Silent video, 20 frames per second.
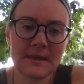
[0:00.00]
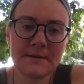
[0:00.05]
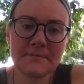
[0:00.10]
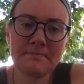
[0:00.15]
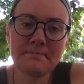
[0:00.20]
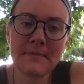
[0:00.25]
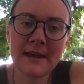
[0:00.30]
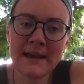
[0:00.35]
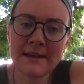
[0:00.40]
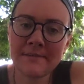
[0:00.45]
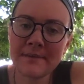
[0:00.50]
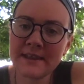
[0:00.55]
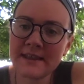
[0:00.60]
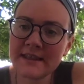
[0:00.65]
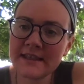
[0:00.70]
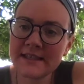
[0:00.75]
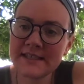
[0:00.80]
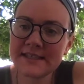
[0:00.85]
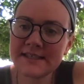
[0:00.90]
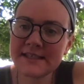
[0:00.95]
Maybe
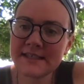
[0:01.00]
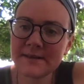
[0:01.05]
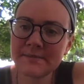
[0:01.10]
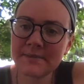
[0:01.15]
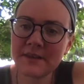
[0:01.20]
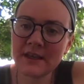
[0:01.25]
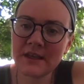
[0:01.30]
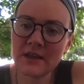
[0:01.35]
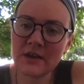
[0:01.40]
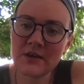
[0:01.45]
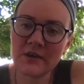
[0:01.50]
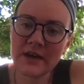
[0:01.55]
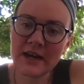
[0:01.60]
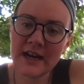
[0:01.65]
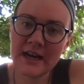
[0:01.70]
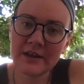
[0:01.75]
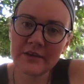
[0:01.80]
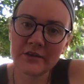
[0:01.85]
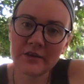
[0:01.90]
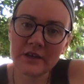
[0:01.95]
this is something you can
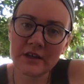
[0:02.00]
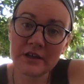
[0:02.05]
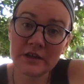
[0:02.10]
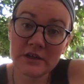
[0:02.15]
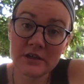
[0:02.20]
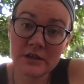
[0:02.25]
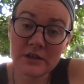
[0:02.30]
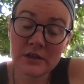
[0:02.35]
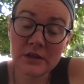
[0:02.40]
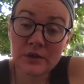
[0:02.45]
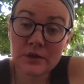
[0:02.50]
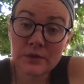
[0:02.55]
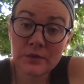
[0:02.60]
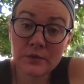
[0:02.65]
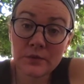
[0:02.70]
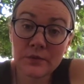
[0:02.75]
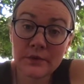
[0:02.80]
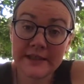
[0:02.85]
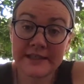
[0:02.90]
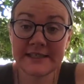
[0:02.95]
actually do
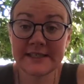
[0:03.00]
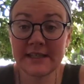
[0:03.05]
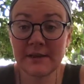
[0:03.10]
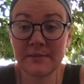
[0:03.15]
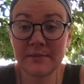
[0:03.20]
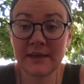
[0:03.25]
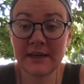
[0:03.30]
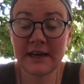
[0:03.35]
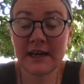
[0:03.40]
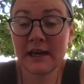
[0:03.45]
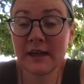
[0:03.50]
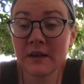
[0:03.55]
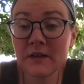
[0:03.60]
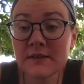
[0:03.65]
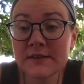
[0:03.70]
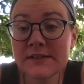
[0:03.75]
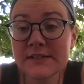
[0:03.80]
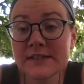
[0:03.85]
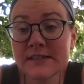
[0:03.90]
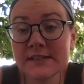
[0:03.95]
with someone
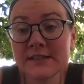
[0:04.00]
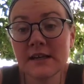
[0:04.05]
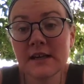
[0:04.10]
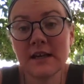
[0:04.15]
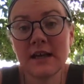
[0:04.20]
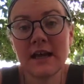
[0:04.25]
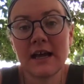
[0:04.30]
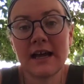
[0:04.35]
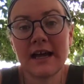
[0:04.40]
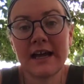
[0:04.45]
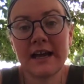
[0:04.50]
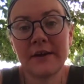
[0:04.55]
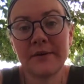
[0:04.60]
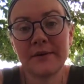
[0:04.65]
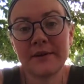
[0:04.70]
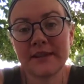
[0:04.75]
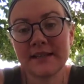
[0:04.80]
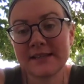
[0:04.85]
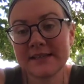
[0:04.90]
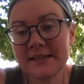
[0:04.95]
else,
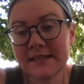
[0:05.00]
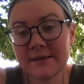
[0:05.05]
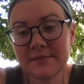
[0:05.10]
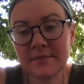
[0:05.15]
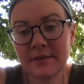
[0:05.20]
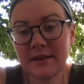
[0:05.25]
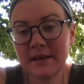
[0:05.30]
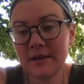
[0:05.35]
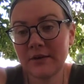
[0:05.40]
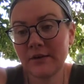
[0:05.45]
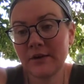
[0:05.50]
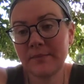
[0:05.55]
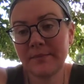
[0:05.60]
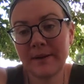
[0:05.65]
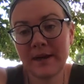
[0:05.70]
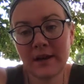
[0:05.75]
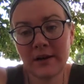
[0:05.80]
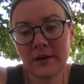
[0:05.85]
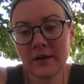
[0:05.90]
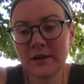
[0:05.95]
with a sibling or a
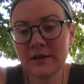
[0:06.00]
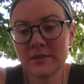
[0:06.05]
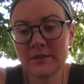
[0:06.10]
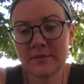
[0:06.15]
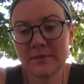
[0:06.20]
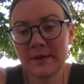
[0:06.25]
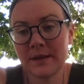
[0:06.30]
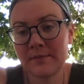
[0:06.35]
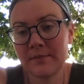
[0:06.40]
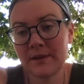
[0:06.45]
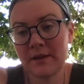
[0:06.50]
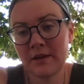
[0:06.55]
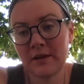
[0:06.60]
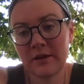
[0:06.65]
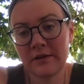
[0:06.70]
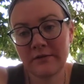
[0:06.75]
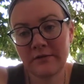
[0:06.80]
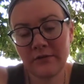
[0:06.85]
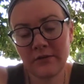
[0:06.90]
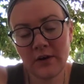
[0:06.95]
parent, or maybe a
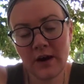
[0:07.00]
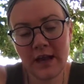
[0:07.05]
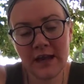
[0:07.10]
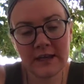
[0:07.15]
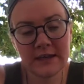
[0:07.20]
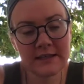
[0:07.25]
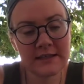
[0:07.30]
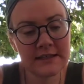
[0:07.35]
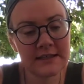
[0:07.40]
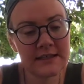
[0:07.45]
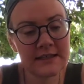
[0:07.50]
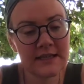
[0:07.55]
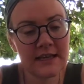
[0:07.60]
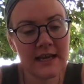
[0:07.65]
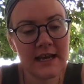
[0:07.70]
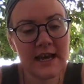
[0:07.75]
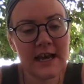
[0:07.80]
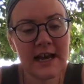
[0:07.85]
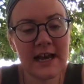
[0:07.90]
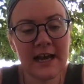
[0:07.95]
good friend.
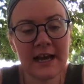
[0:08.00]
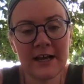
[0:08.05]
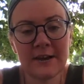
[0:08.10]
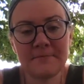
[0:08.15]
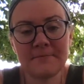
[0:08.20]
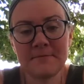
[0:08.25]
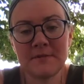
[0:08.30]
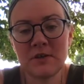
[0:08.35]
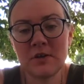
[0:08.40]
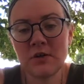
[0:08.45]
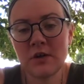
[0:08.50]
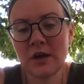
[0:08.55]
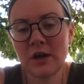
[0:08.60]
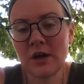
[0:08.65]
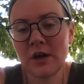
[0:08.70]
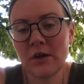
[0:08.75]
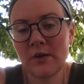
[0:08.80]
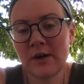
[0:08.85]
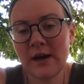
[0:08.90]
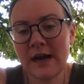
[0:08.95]
You can
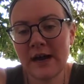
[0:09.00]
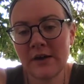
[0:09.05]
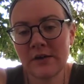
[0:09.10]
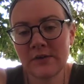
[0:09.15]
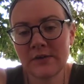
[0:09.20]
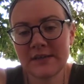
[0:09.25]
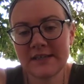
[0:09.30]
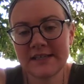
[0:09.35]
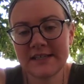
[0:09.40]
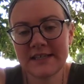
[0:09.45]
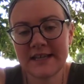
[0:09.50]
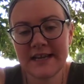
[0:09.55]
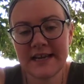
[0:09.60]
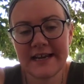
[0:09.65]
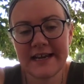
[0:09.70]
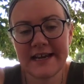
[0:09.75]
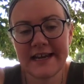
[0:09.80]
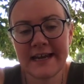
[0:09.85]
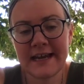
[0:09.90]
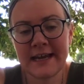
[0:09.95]
go out
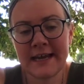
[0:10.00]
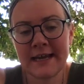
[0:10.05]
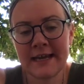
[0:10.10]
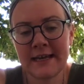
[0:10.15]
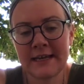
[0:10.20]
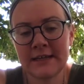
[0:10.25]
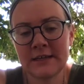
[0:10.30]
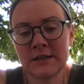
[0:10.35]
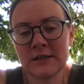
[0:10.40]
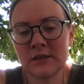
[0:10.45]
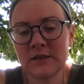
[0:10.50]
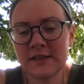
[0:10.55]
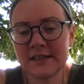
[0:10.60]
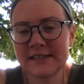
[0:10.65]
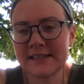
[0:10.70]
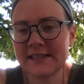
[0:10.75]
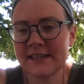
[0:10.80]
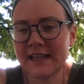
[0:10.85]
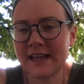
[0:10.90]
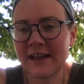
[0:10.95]
and do
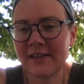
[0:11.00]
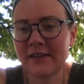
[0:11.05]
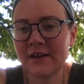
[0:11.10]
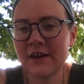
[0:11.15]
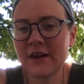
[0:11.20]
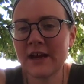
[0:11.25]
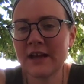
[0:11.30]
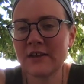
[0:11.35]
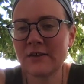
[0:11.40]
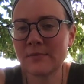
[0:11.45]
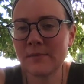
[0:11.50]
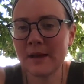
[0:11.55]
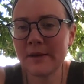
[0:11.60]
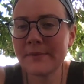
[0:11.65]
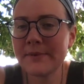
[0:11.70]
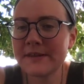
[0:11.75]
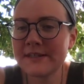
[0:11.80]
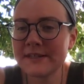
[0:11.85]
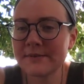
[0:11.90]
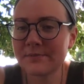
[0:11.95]
this together, and you might
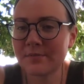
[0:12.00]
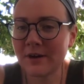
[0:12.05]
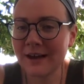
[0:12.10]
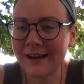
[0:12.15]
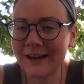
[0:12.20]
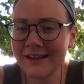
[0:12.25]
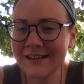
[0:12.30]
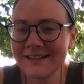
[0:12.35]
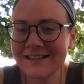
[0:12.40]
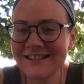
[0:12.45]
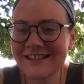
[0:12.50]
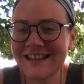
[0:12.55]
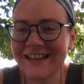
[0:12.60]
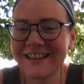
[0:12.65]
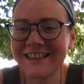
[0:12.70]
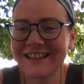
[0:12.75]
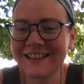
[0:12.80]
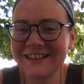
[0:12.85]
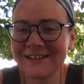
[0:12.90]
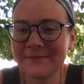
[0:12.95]
be surprised
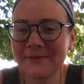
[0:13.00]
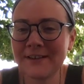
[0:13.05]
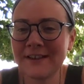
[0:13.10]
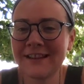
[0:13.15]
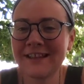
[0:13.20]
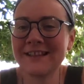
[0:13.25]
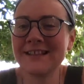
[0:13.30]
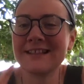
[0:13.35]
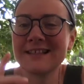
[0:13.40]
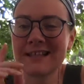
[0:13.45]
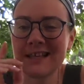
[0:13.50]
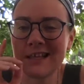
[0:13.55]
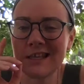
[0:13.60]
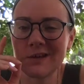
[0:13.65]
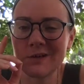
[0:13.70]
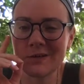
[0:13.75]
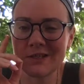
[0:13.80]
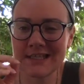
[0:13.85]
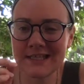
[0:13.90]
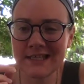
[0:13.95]
at the different things that
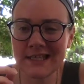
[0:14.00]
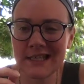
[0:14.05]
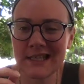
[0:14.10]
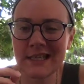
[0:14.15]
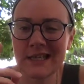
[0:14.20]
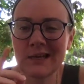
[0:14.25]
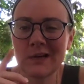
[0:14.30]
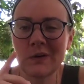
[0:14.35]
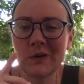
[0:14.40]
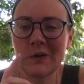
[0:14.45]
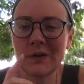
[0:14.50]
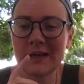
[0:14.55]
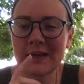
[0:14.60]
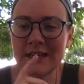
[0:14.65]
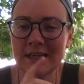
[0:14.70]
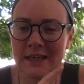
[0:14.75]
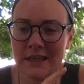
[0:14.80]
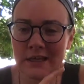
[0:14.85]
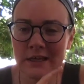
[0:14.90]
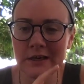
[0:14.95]
you see or
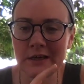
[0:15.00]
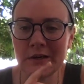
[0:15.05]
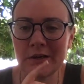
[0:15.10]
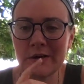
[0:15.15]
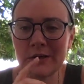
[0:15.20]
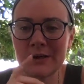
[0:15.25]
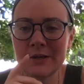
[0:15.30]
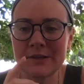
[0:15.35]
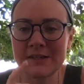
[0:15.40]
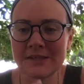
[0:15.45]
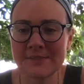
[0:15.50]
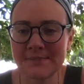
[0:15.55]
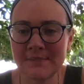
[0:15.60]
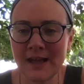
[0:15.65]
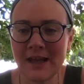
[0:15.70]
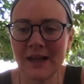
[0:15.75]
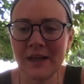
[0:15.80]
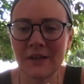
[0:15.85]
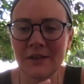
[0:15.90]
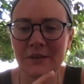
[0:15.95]
hear or
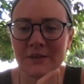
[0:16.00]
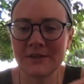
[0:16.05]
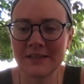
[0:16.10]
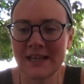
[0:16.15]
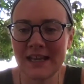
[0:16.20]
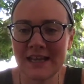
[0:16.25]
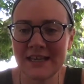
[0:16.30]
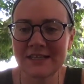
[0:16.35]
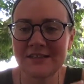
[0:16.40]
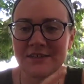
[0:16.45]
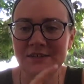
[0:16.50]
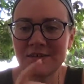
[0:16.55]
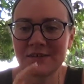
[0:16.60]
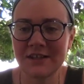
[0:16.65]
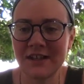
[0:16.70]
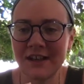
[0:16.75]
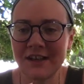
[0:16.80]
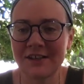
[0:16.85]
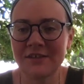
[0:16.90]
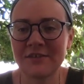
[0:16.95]
smell or taste or
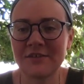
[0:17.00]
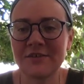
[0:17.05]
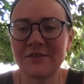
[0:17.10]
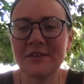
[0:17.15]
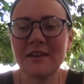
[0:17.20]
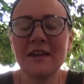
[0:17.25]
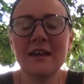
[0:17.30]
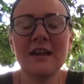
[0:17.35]
touch.